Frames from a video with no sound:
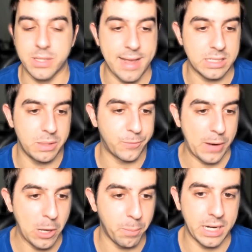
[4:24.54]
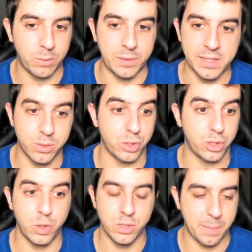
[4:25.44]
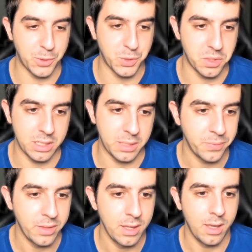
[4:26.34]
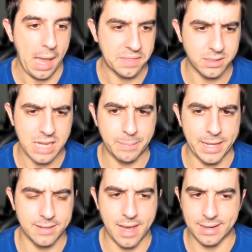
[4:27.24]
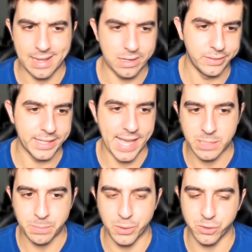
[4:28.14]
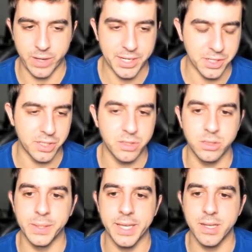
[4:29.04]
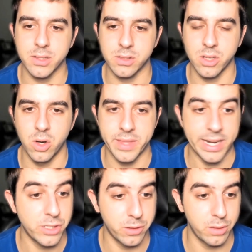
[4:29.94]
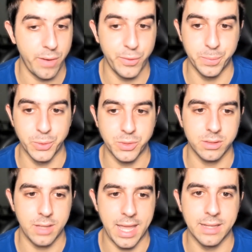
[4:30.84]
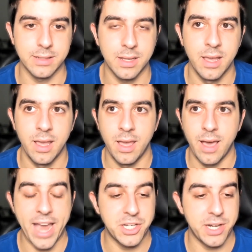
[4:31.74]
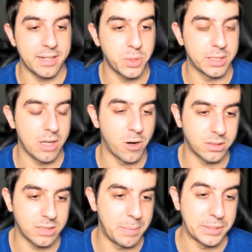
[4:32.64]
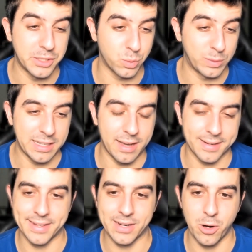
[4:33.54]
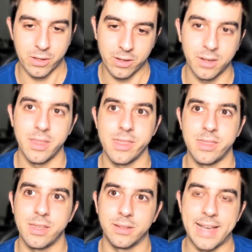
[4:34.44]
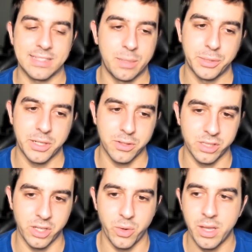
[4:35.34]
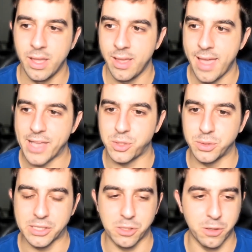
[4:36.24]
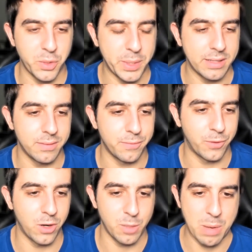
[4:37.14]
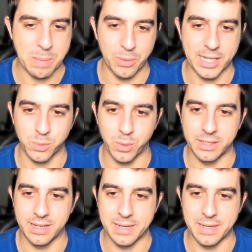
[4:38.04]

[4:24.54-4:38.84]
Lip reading: asking me for help, and I realized there was a huge opportunity at the time, like not a lot of like experts or agencies doing it. So then I started Revenue Boost, and I actually got into it at the hardest time because it's really gotten a lot harder the last couple of years. So as soon as I started doing it for other people, that's when